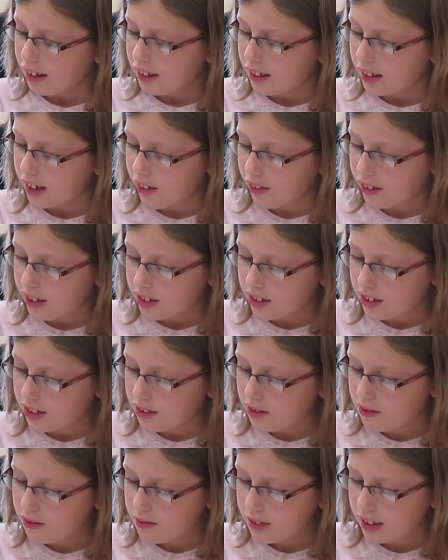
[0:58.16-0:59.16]
Now I
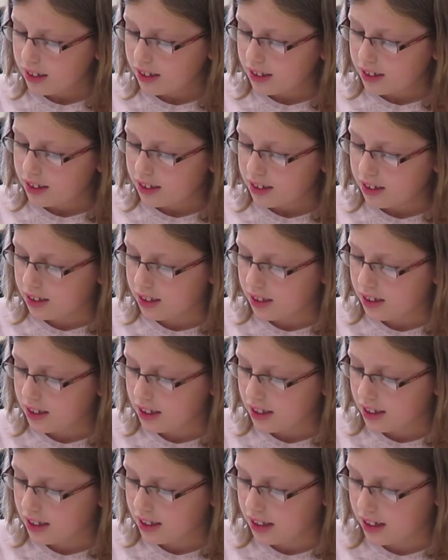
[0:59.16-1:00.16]
know what you're
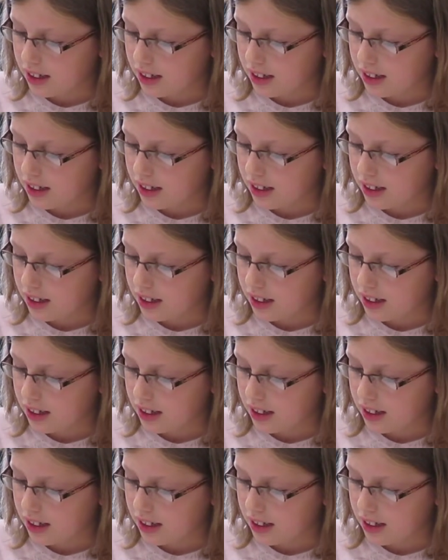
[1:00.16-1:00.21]
thinking.